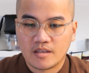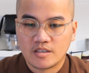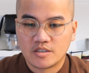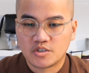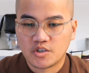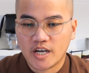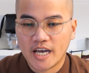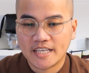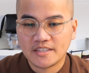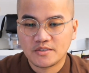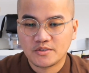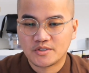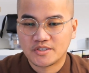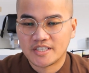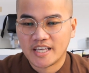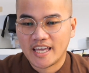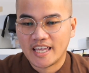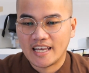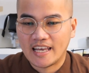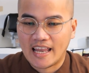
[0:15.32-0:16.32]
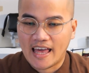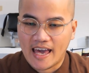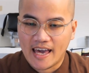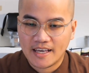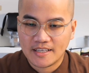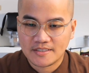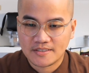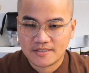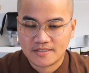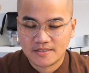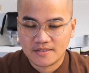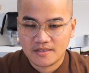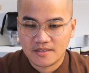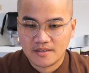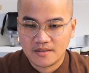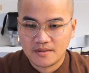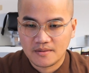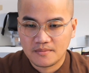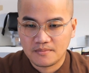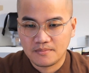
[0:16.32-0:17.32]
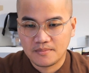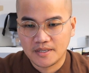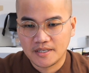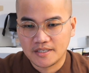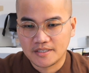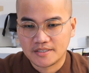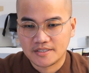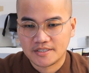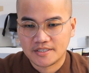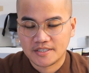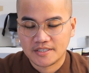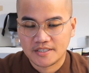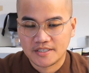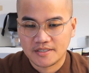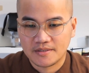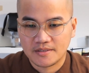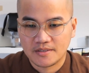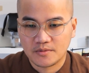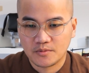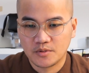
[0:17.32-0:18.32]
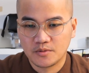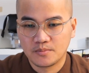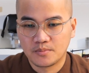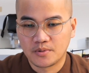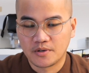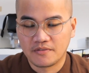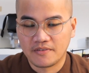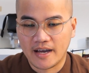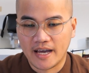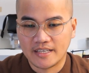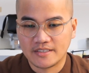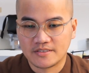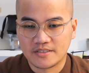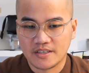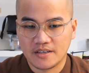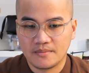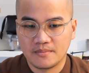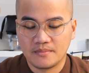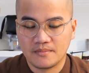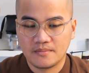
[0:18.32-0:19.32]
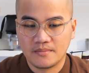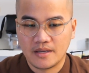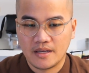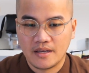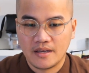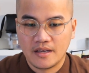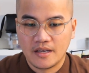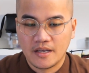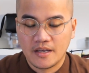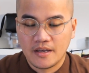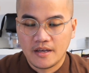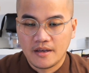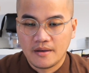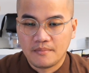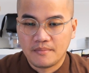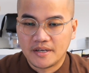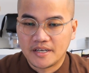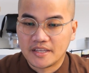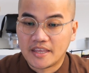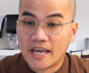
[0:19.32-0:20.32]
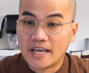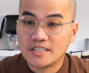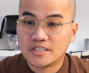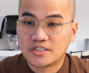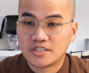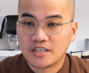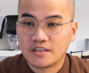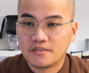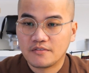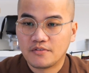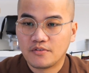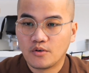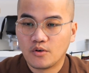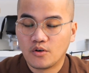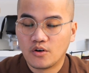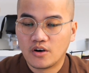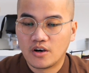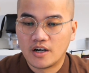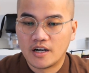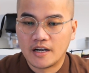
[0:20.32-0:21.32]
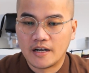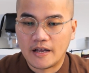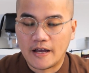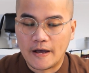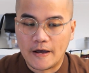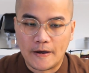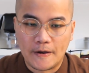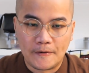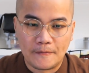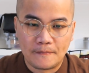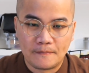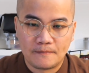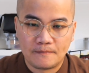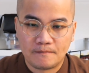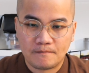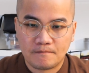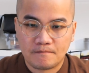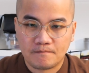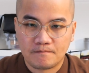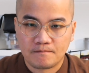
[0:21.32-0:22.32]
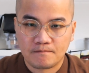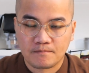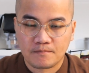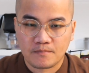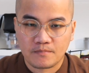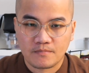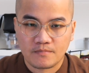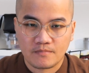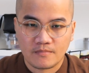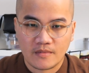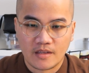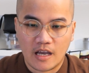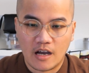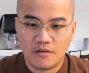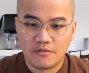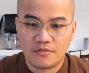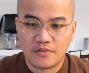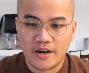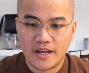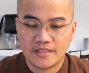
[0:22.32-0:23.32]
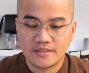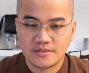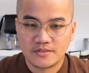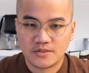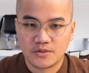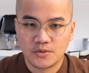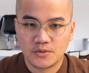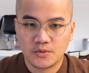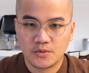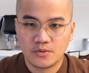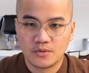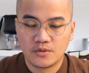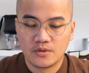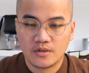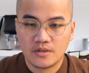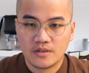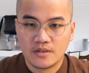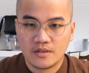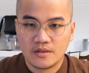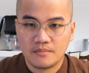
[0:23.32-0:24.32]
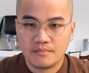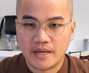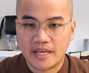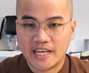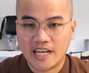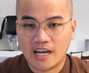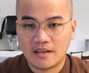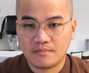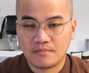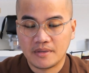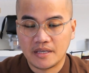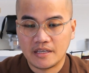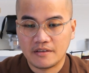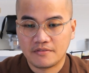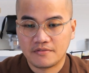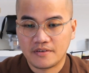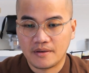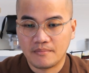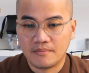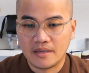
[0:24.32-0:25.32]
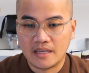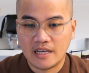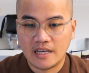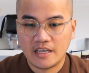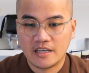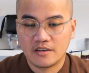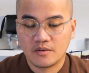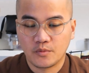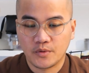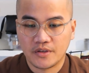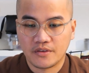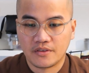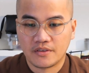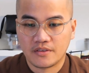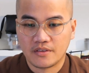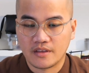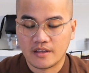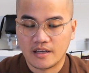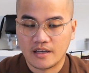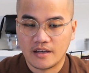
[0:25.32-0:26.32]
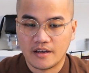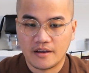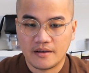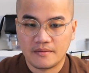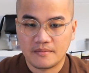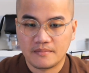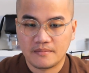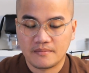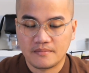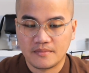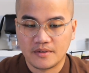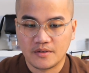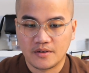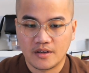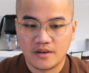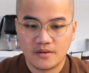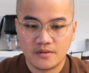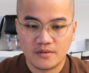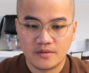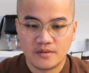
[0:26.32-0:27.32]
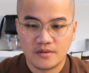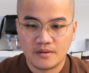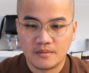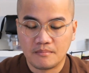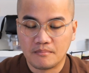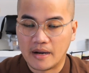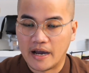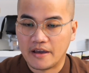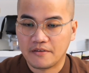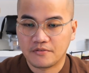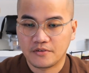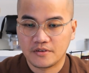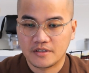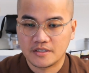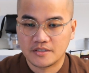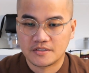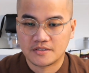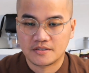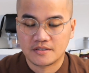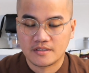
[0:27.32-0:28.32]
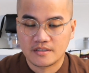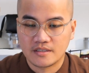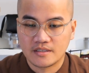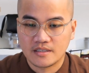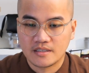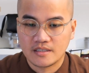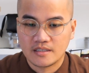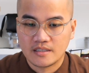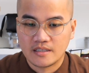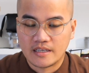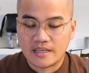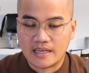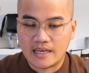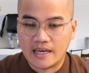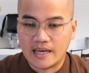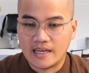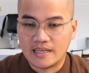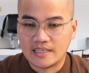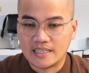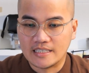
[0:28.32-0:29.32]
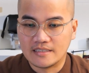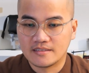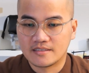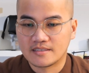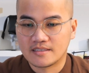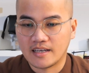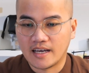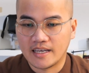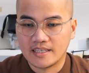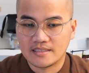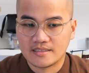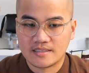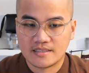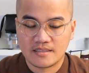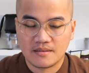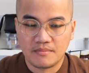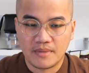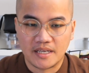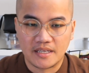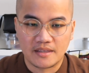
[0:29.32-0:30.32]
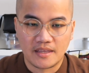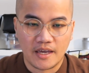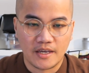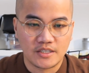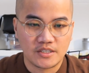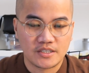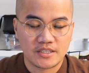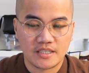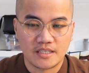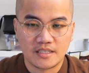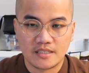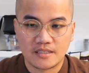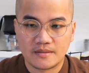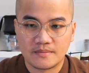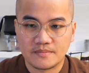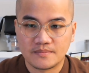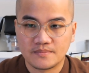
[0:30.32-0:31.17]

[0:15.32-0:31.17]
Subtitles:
try to say less, but will provide some meditation for our friends who may not be familiar with, mindfulness and insight meditation.